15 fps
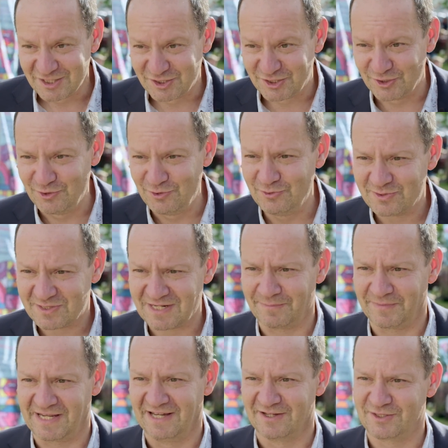Do
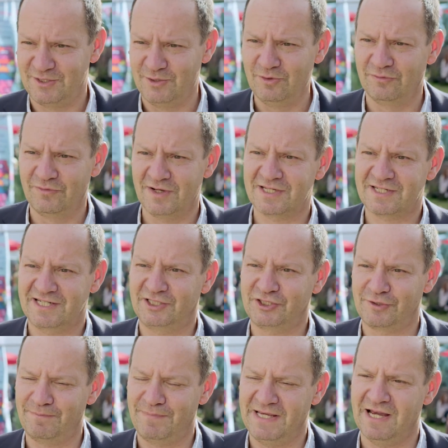something else. University
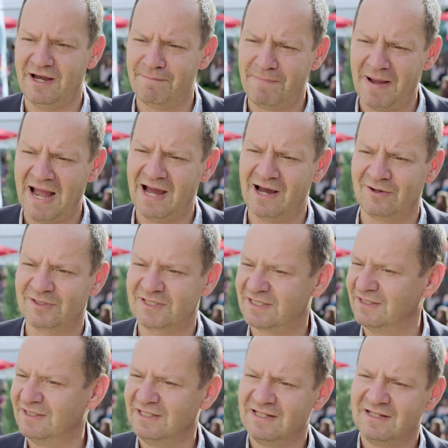should be about
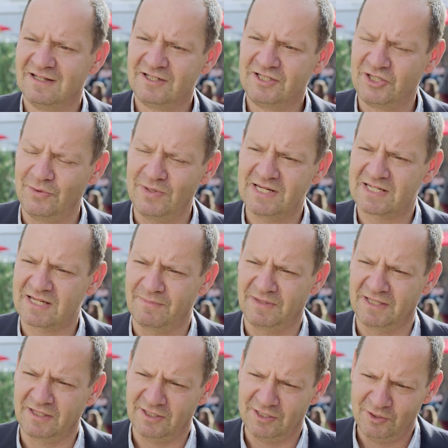doing
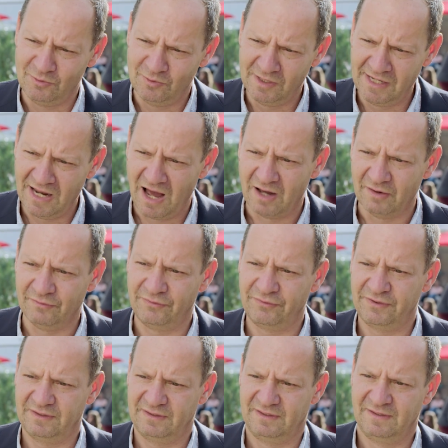something that you love,
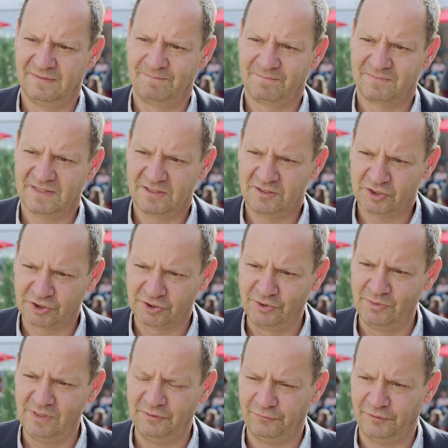
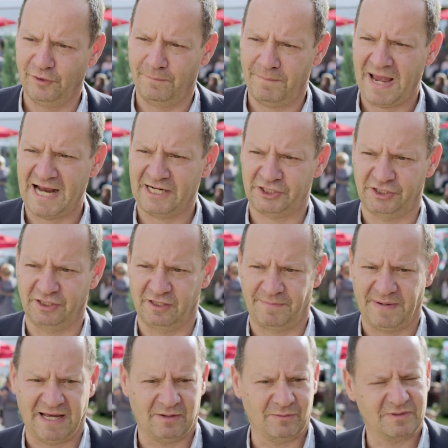truly feel passionate
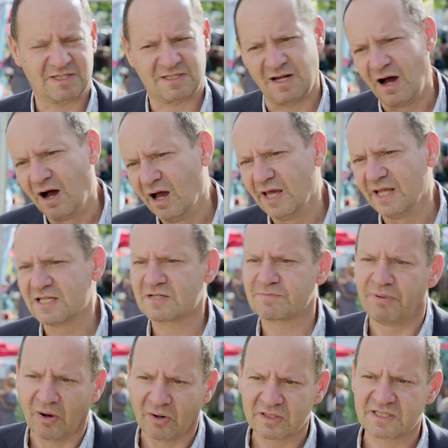about, science,
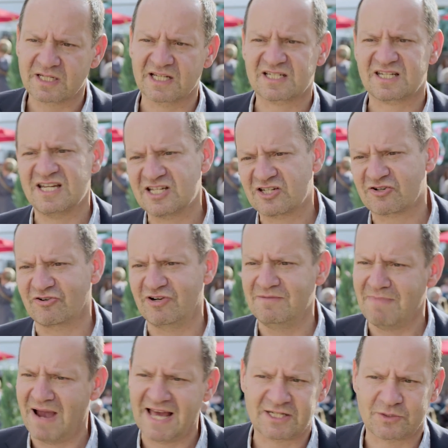politics, history,
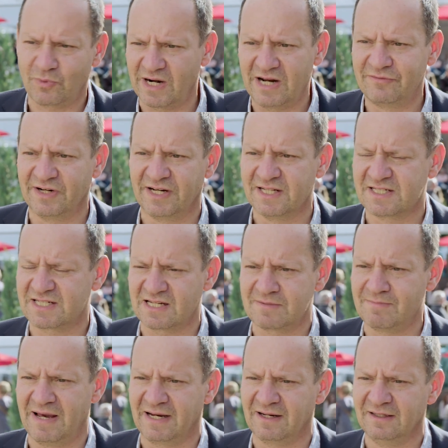maths, whatever it is,
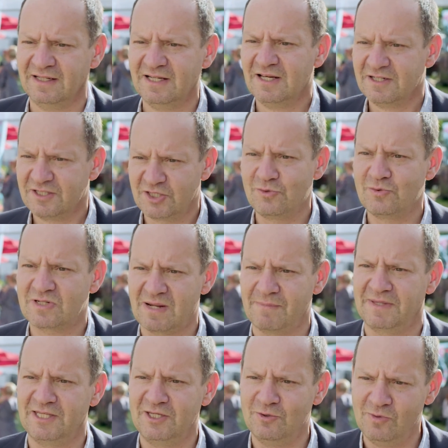doesn't matter. Do
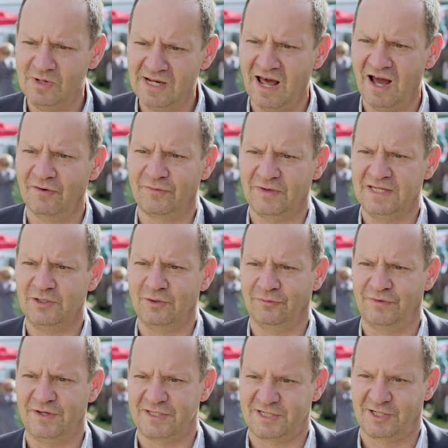something you love in your
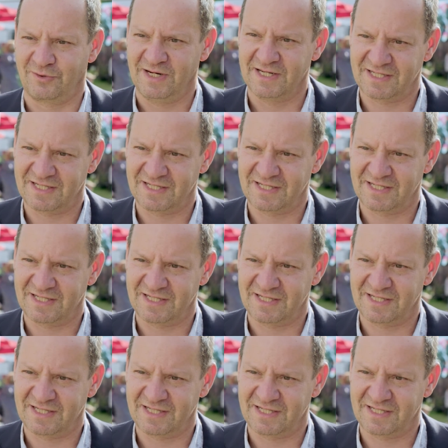first degree.